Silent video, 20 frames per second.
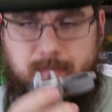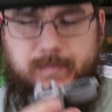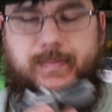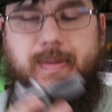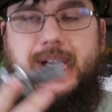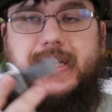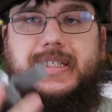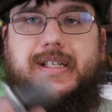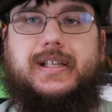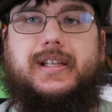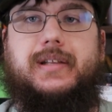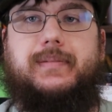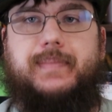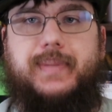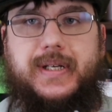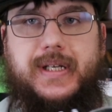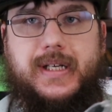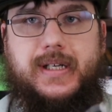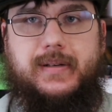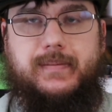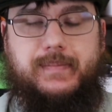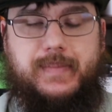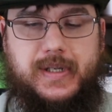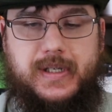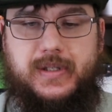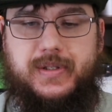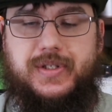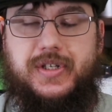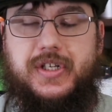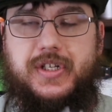basically
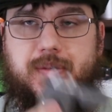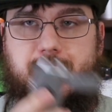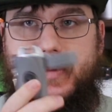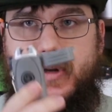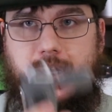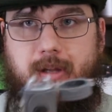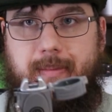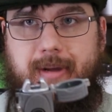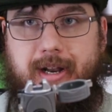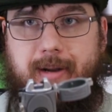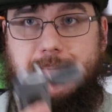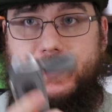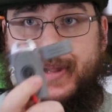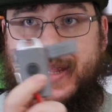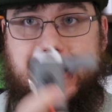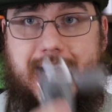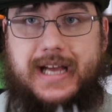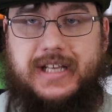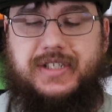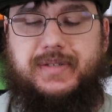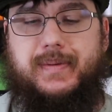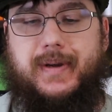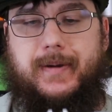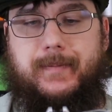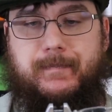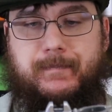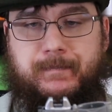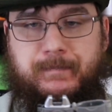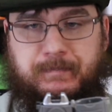builds a small amount of plasma.